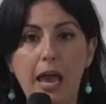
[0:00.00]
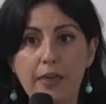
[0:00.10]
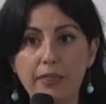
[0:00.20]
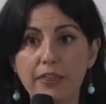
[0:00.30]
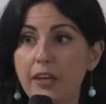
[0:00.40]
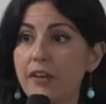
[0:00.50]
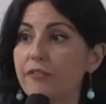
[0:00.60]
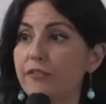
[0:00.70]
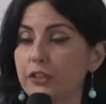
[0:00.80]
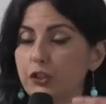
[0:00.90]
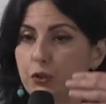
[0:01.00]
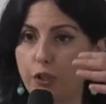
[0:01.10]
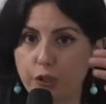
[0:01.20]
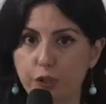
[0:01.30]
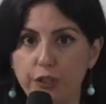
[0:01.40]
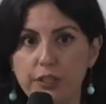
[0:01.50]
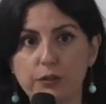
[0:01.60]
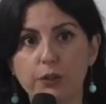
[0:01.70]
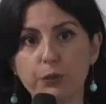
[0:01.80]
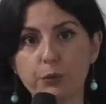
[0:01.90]
and the infrastructure
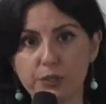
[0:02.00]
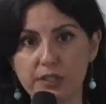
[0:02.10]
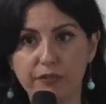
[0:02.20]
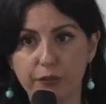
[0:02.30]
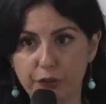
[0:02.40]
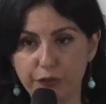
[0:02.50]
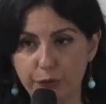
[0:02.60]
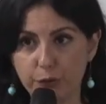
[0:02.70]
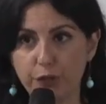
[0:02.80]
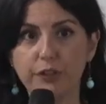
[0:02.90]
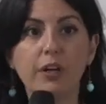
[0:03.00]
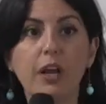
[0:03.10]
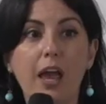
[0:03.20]
is going to stay for the future